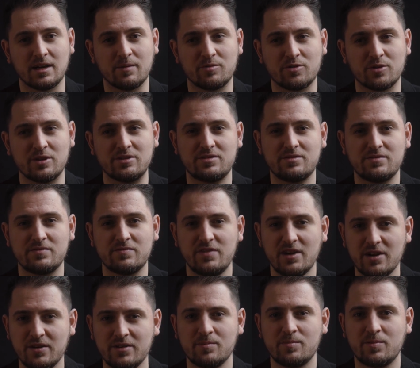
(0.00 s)
So it's
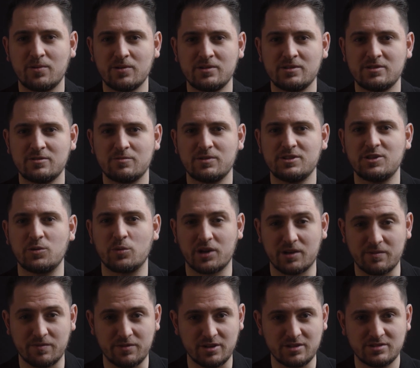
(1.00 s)
very important when you're
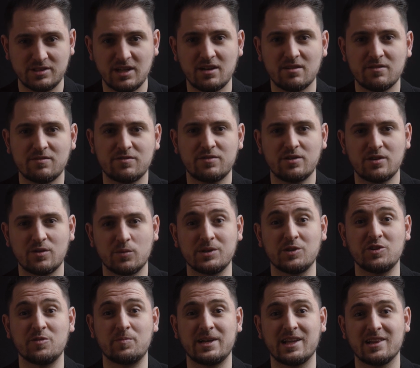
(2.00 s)
working for yourself, when
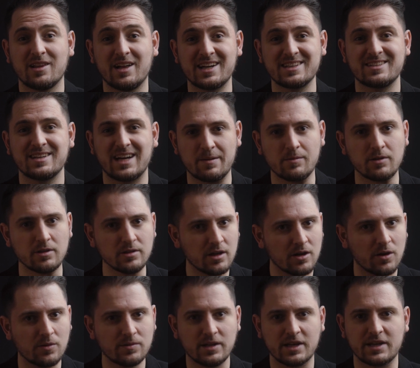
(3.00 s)
you spend a lot of time
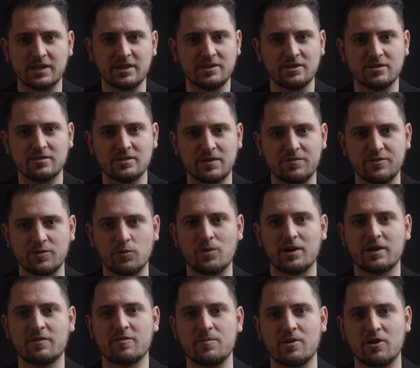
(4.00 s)
alone, like, you know, if you
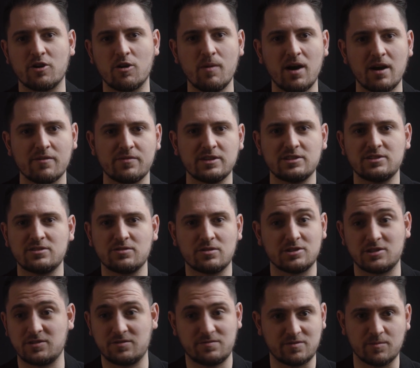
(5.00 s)
work from your home office or
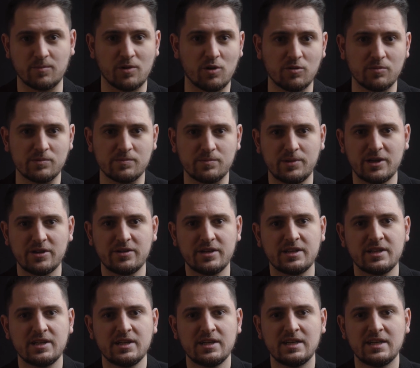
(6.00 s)
just from home, period.